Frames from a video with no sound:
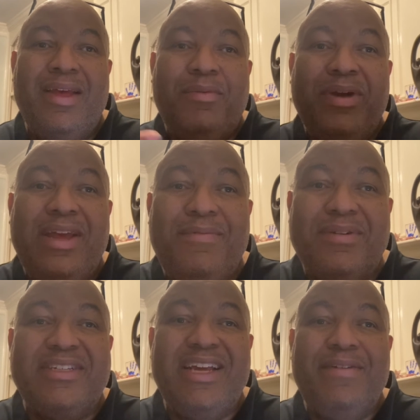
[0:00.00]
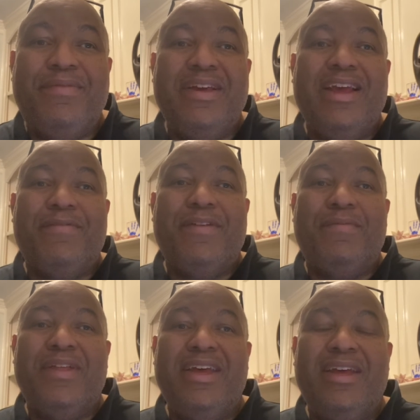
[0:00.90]
We receive the gift of
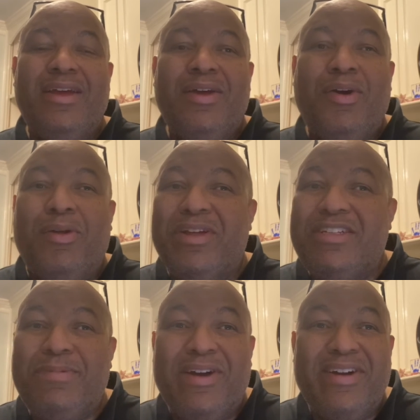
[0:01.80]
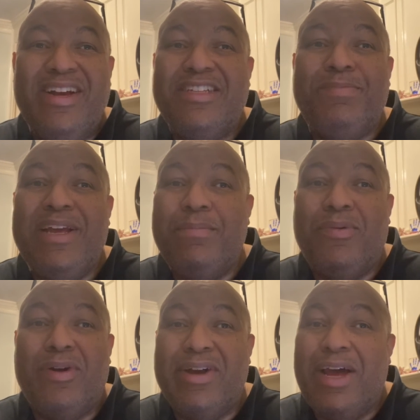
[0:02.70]
the Holy Spirit, and it's being
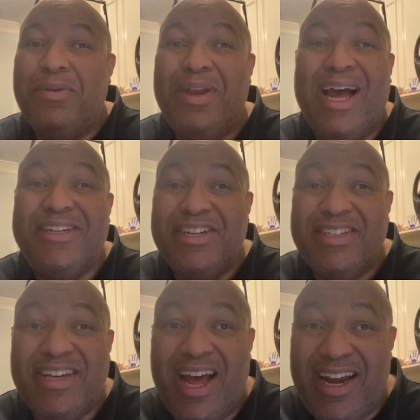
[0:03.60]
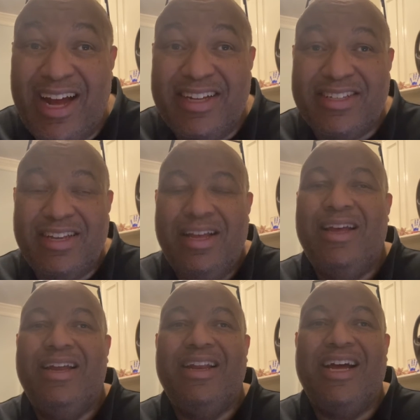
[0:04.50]
poured out not just on us,
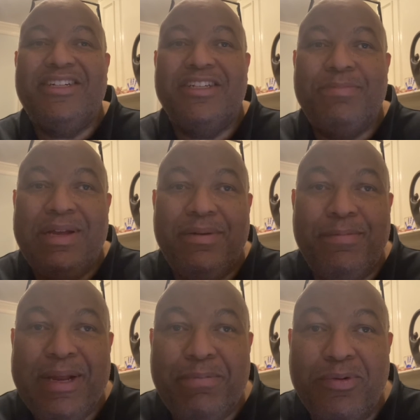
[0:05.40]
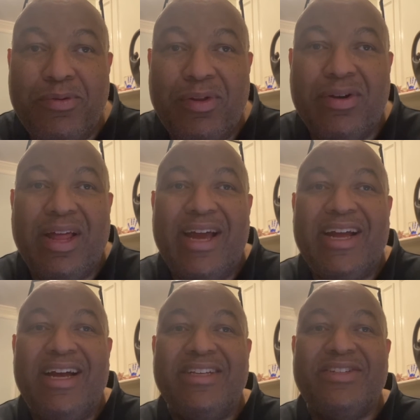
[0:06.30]
not just people who look like
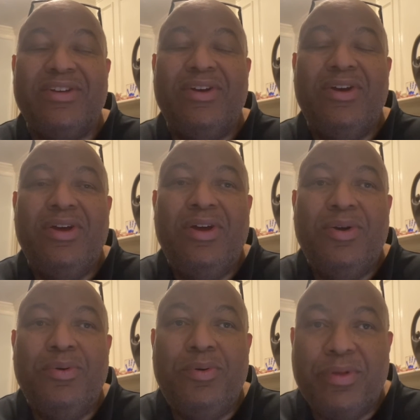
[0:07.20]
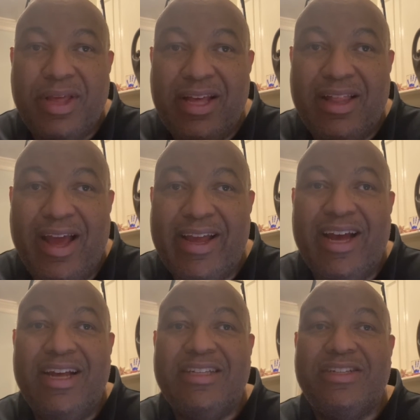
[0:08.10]
us, who think like
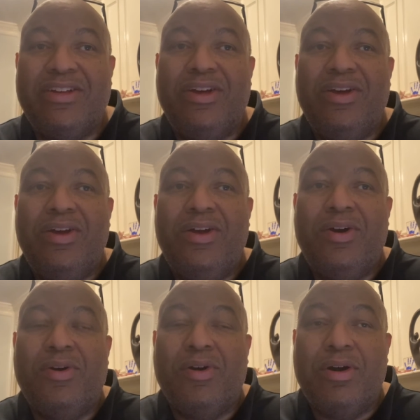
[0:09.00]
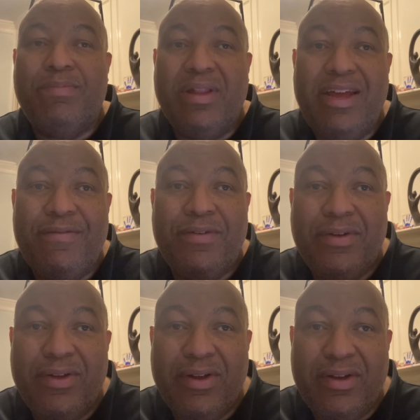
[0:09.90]
us, or believe
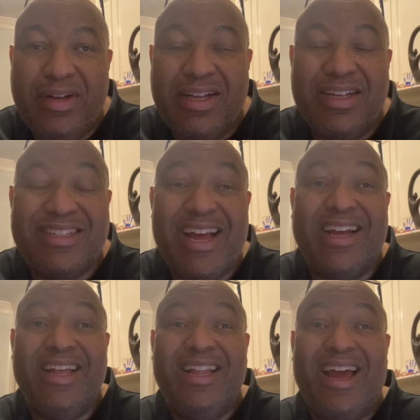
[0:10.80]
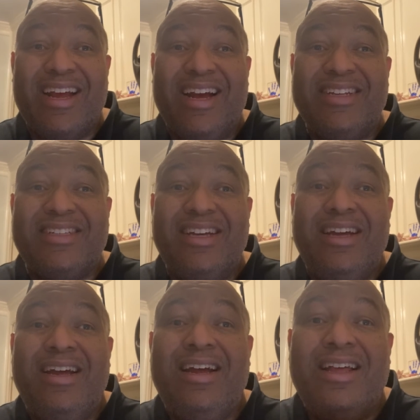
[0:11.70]
exactly like us.
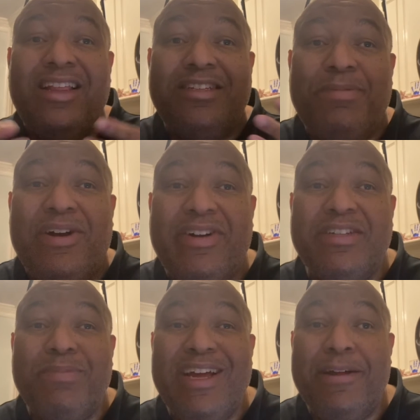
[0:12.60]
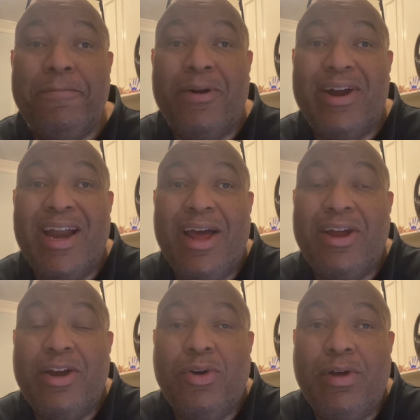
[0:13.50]
The Spirit is being poured out
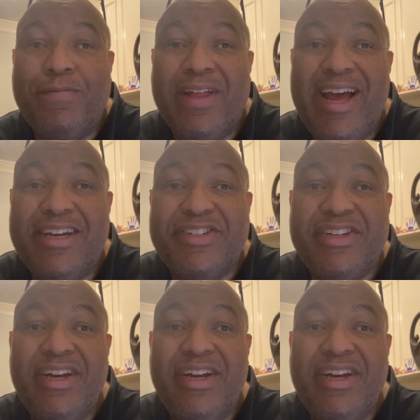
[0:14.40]
on all flesh,